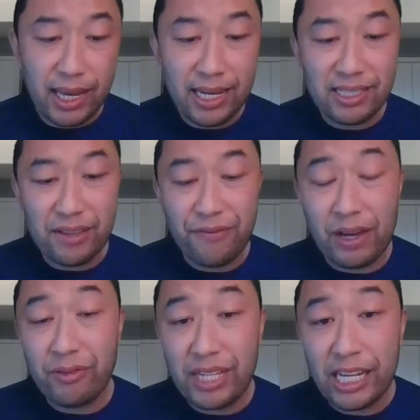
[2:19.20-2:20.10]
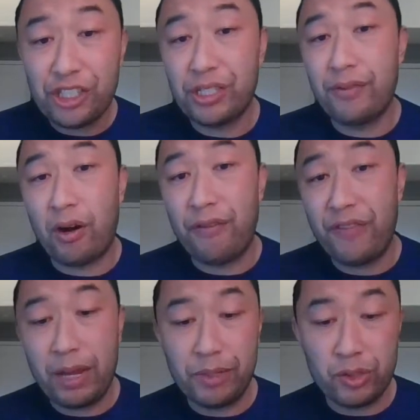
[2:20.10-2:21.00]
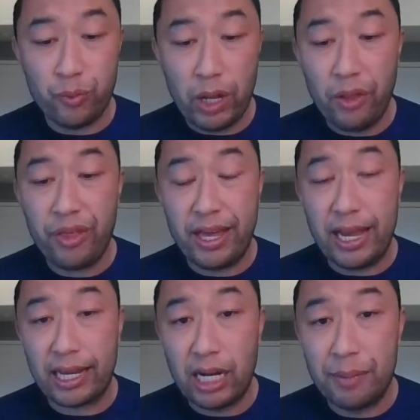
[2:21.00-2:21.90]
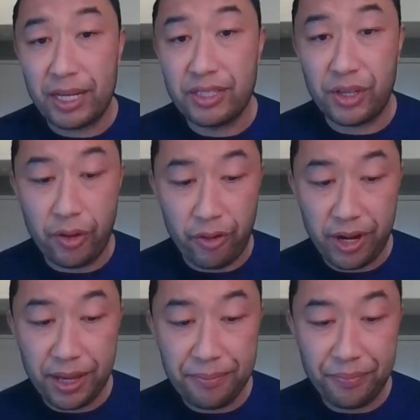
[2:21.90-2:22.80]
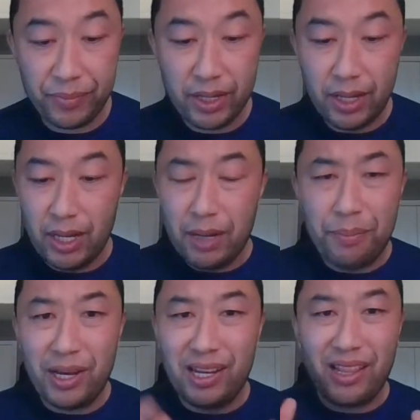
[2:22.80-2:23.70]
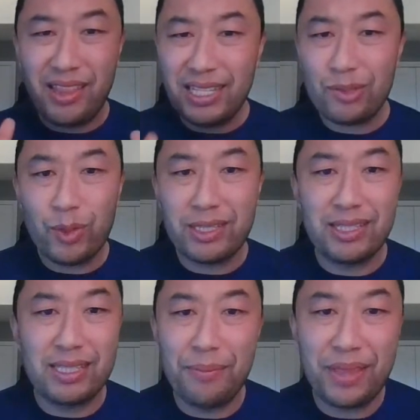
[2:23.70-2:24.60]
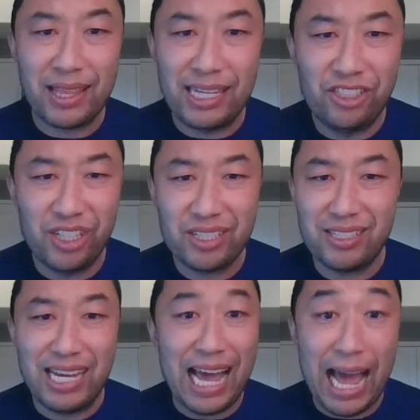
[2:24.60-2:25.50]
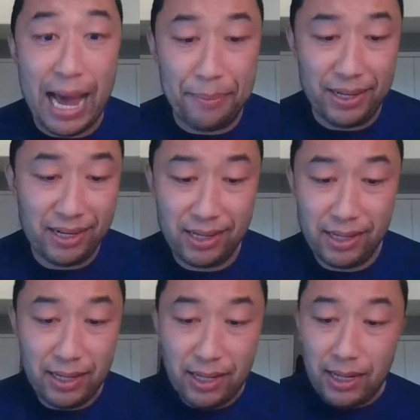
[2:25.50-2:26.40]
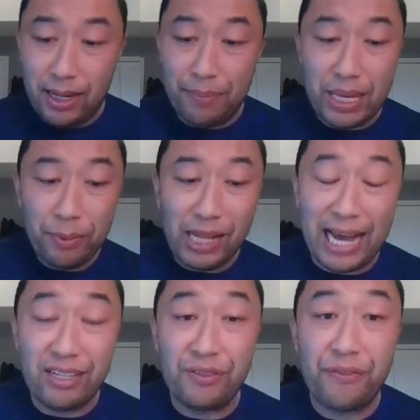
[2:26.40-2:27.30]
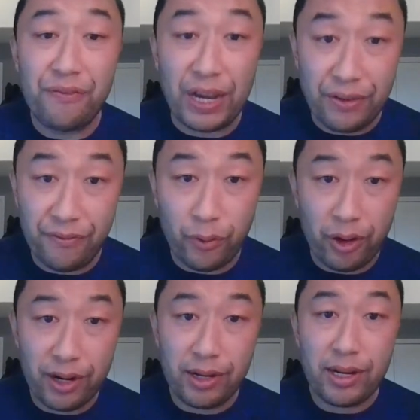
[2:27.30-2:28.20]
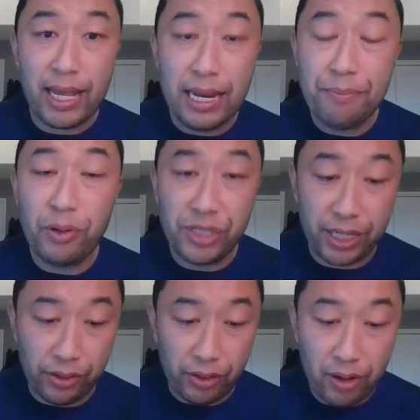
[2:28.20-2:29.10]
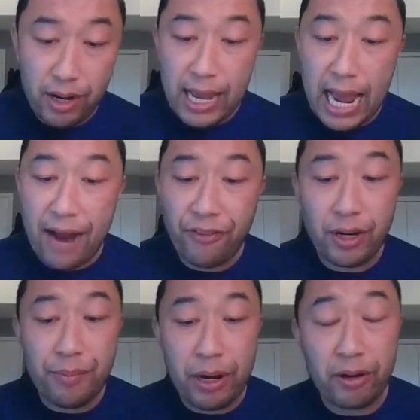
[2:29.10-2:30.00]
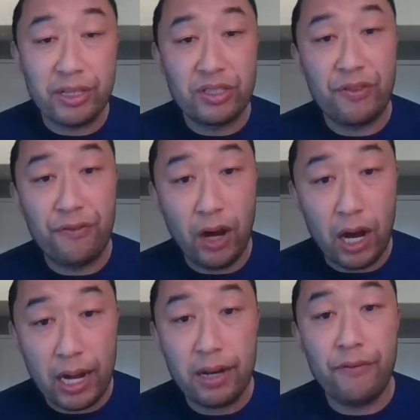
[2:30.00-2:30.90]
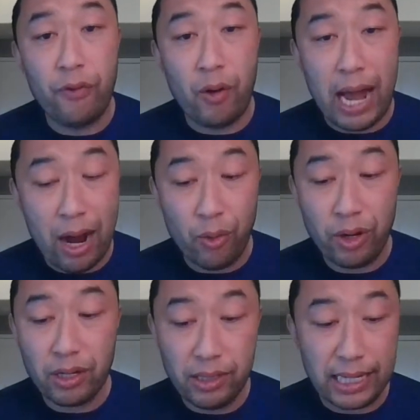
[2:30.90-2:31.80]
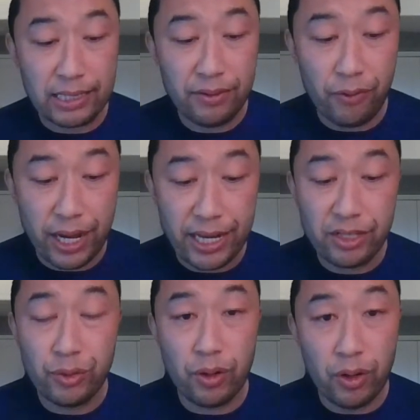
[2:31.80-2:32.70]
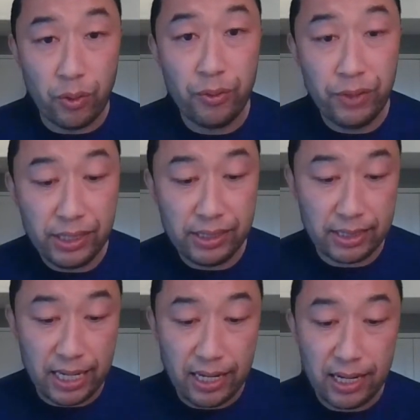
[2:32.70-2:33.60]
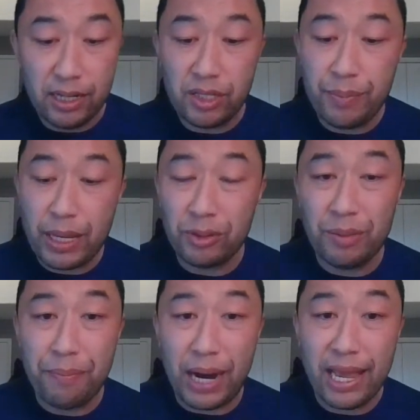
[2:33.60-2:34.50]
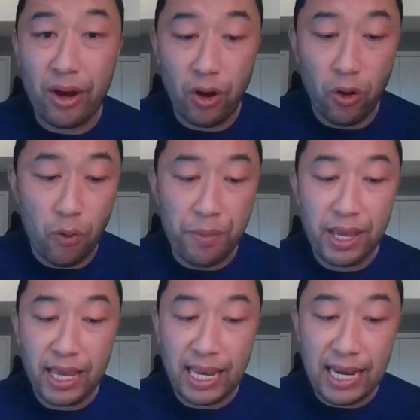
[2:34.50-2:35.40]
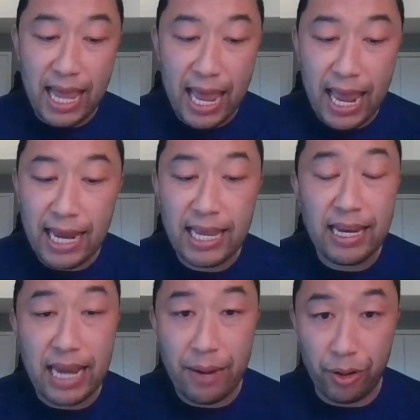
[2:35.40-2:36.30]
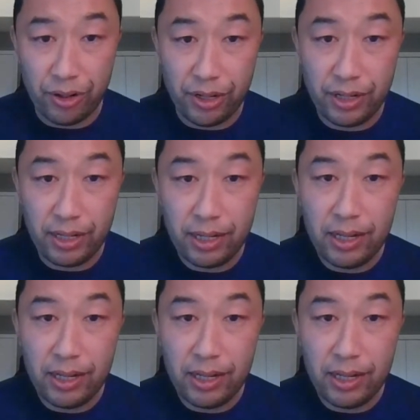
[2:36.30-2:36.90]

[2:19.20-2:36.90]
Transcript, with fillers: It is the foundation of our family's wealth and economic security. But this wasn't something that just happened. People had to fight for it. In particular, African Americans fought for our collective right to own real estate, to be able to buy a home in any neighborhood.